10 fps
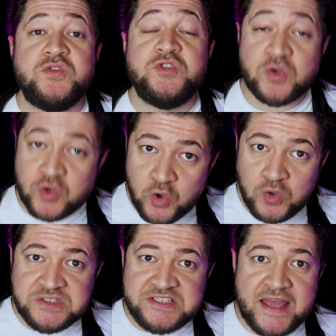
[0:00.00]
So
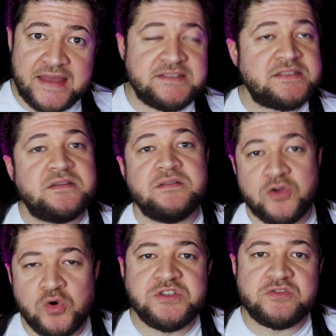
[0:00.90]
Cool says,
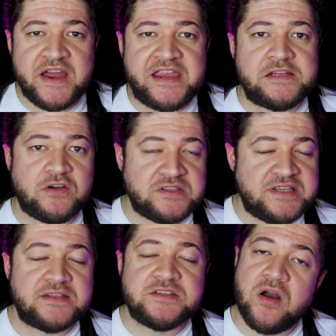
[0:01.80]
Cool's a regular on
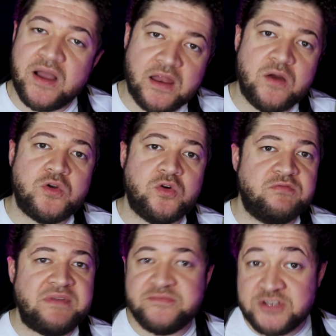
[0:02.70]
TikTok. Hello, Cool.
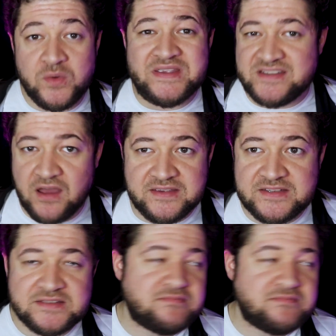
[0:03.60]
Vimto is nice.